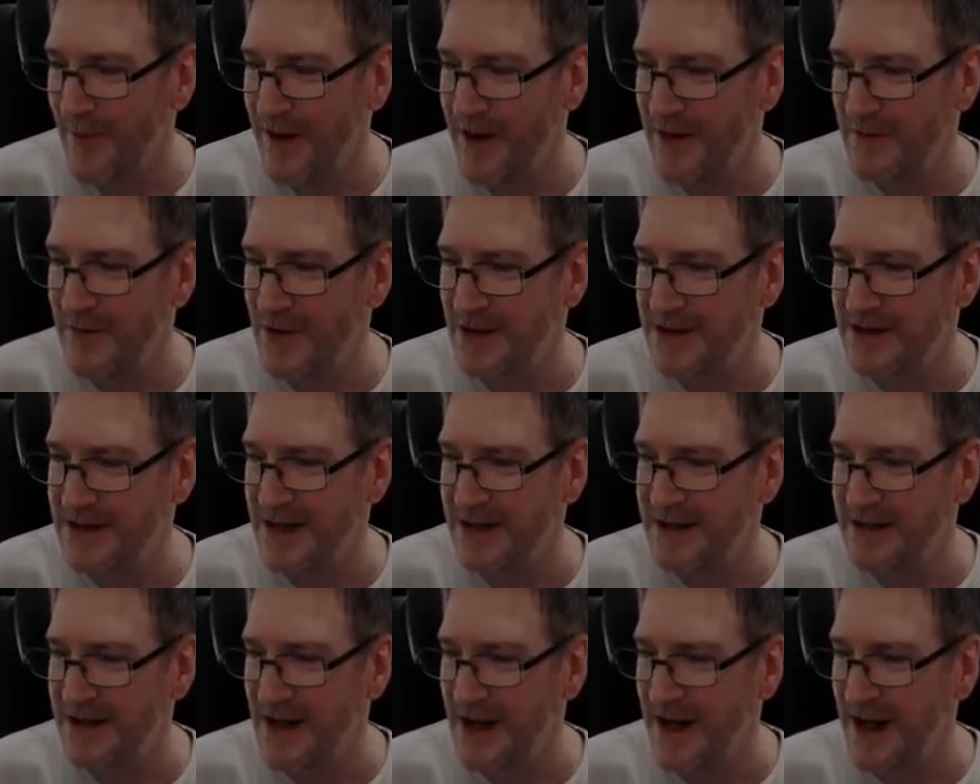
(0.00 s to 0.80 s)
Legmog
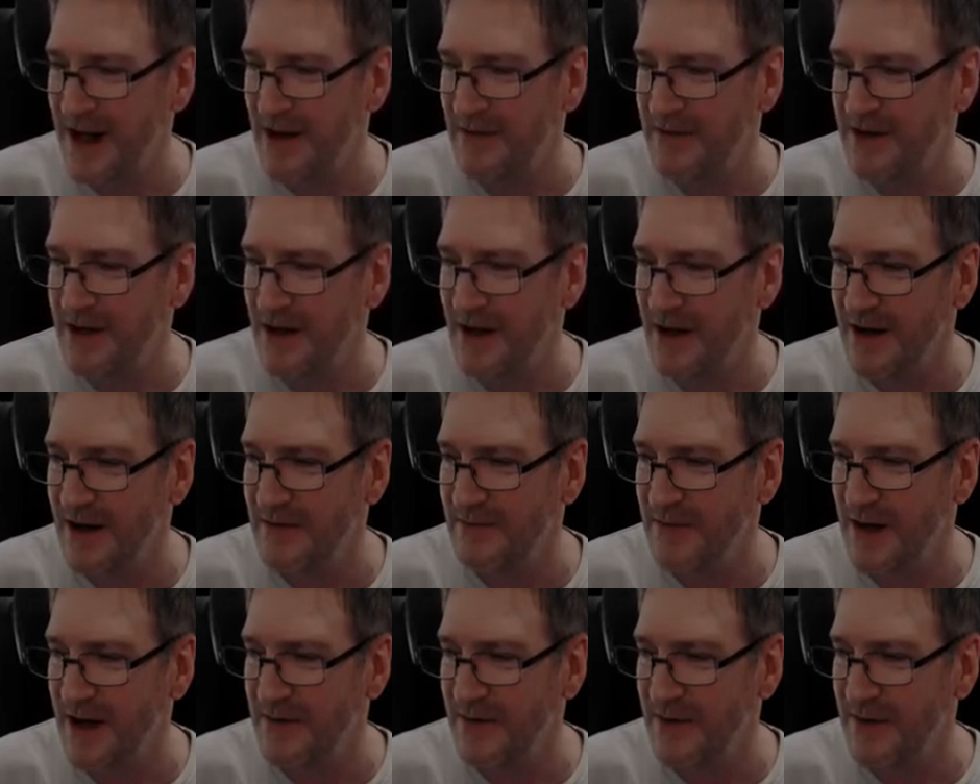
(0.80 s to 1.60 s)
says, like having I
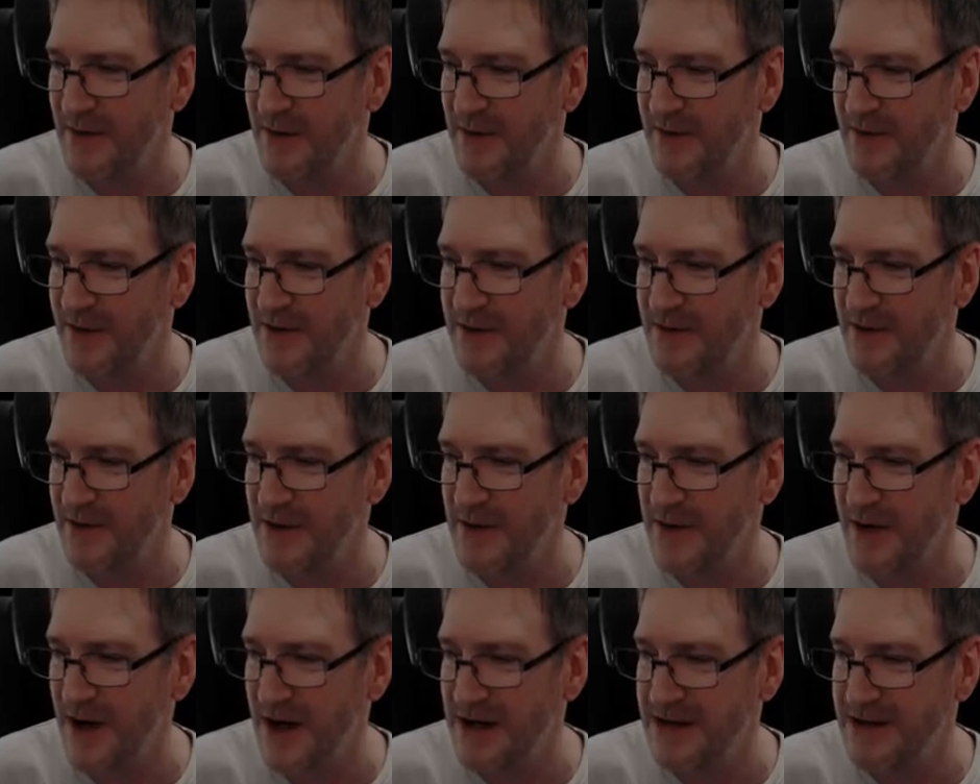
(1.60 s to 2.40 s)
can make perfect
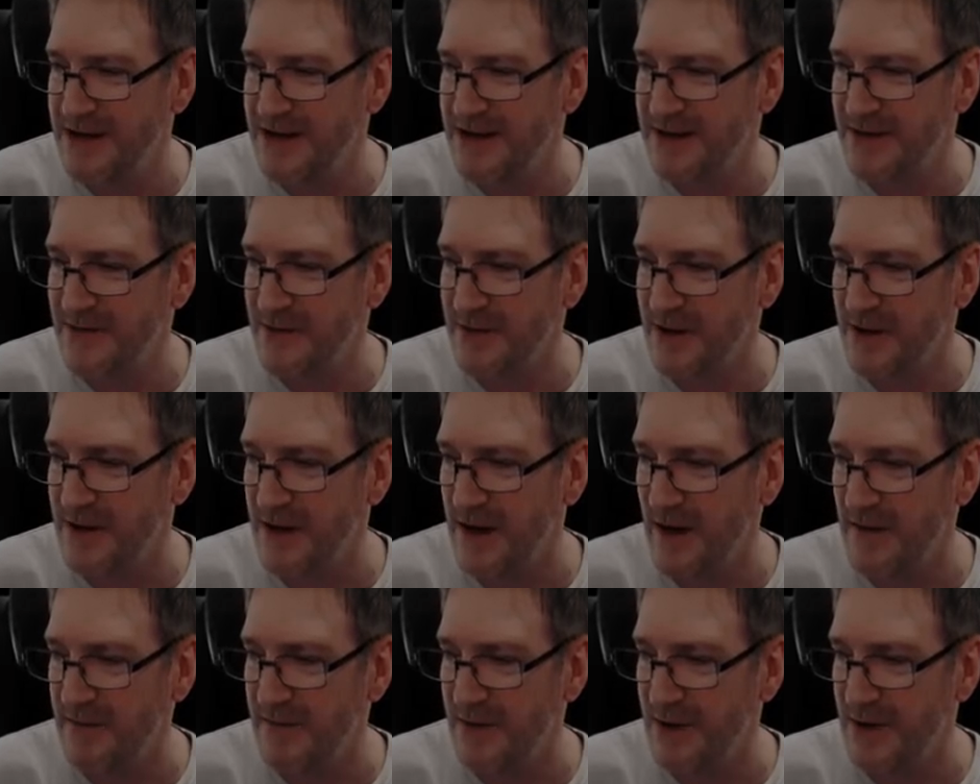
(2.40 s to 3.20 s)
recreations of
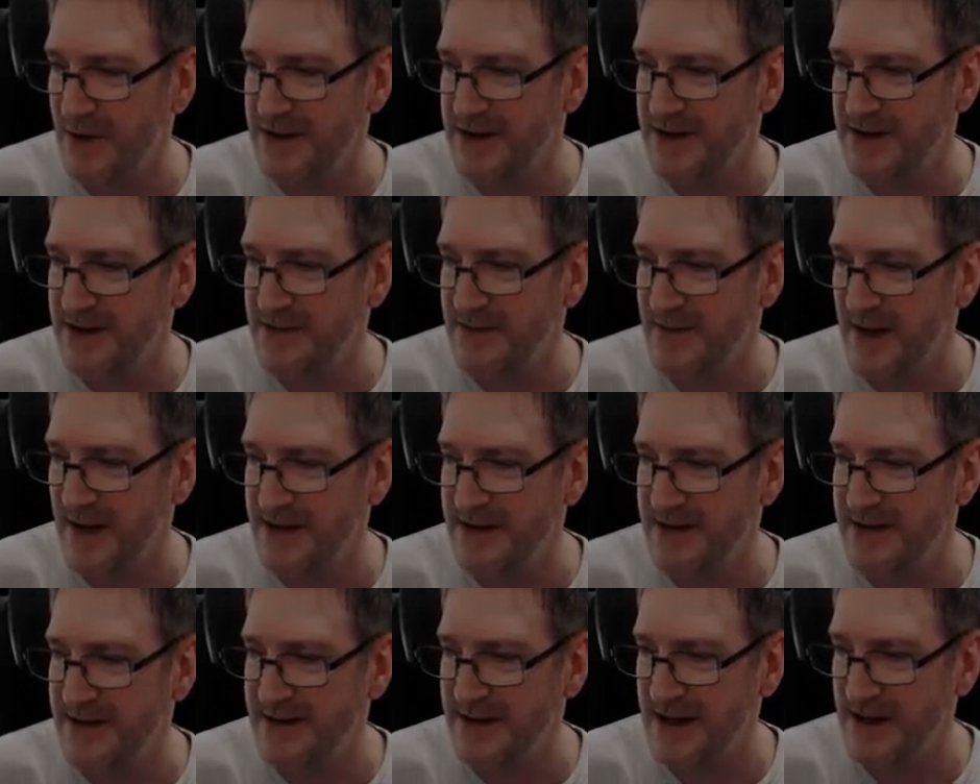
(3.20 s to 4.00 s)
real-life person's
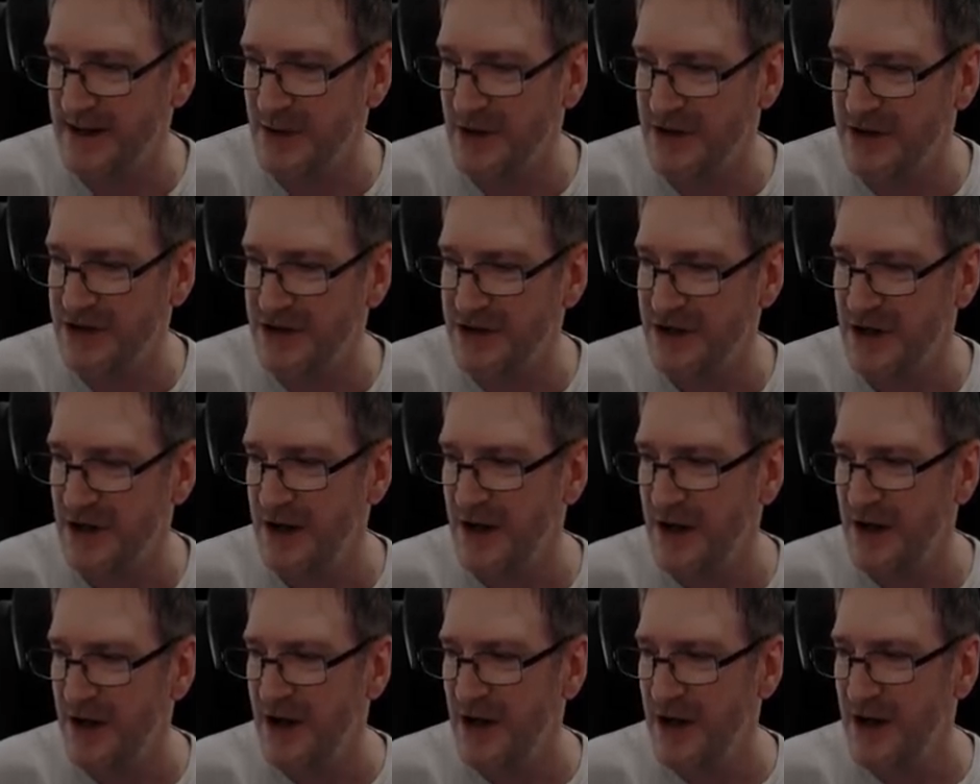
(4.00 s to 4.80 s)
face in ZBrush
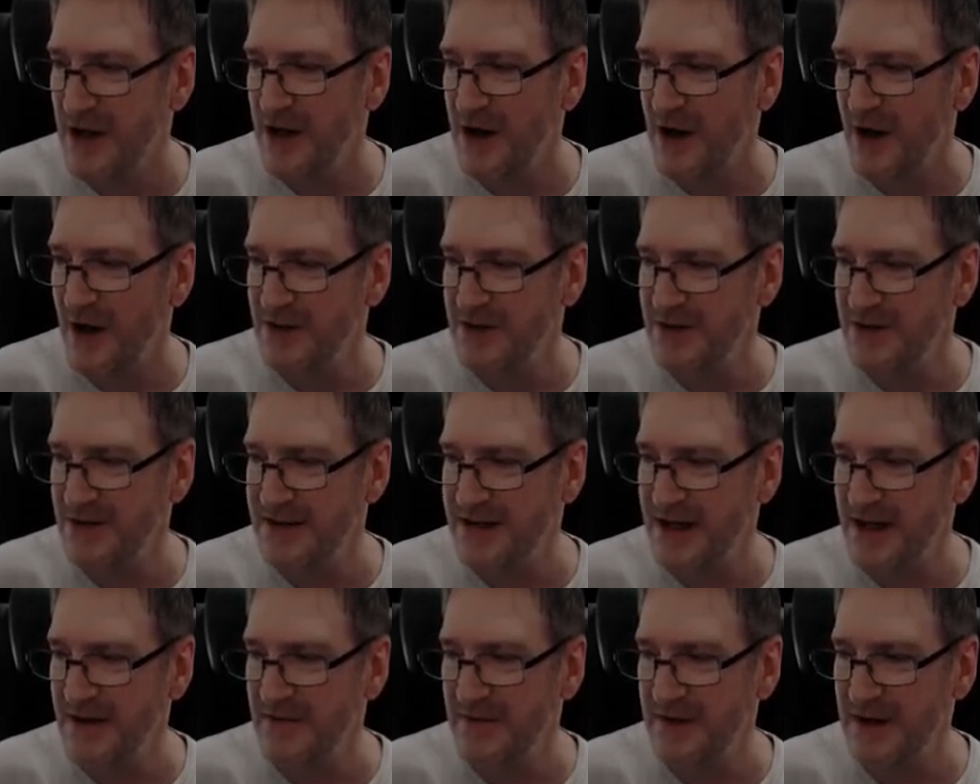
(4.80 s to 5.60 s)
on your
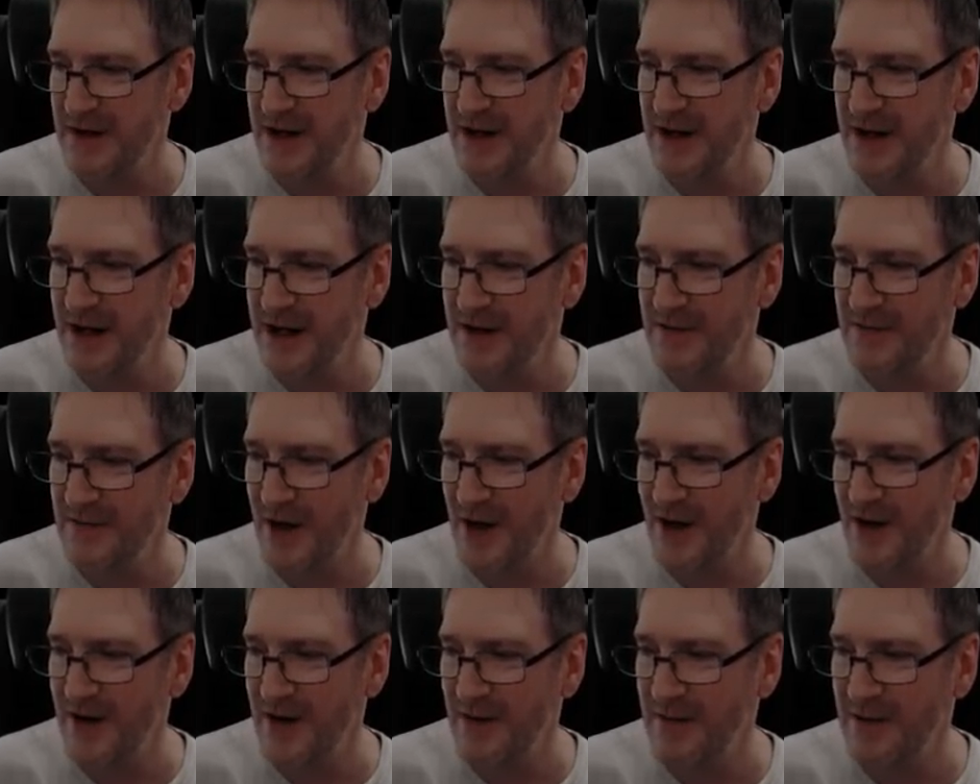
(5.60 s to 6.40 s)
C V, in
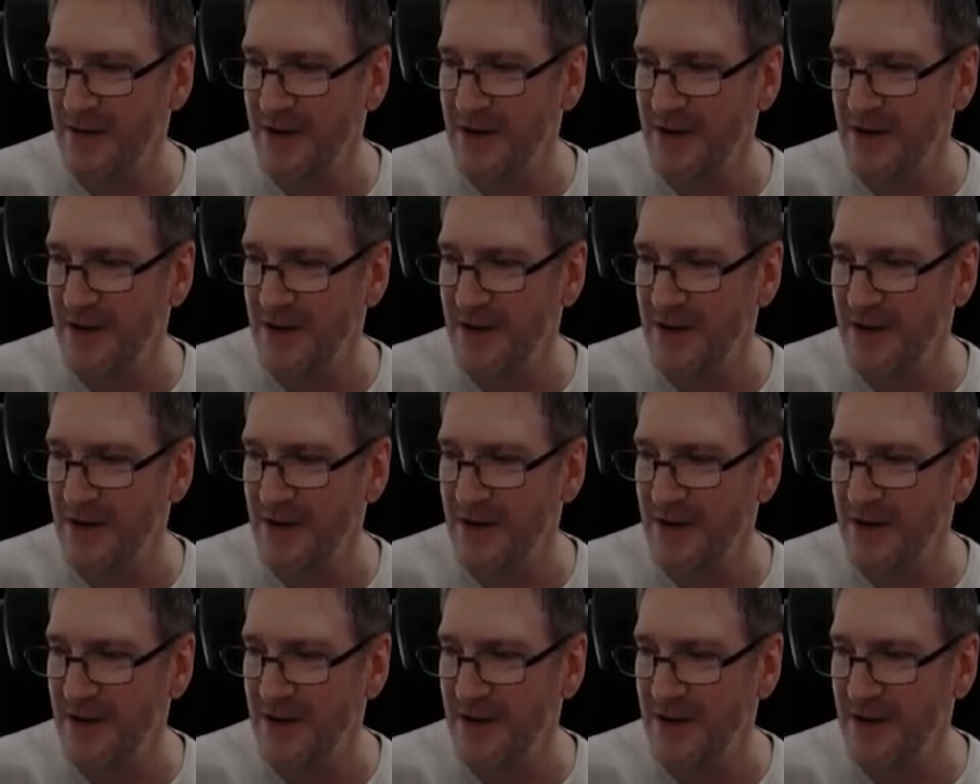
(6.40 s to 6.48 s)
my